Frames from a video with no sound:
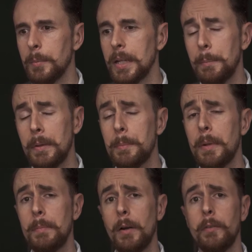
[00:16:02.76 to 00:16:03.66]
becoming a
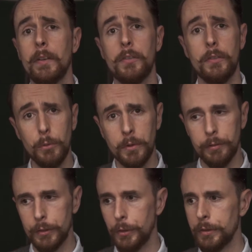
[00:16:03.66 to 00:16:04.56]
member of a student
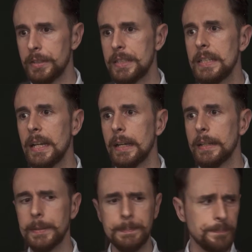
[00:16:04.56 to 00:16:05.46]
fraternity, and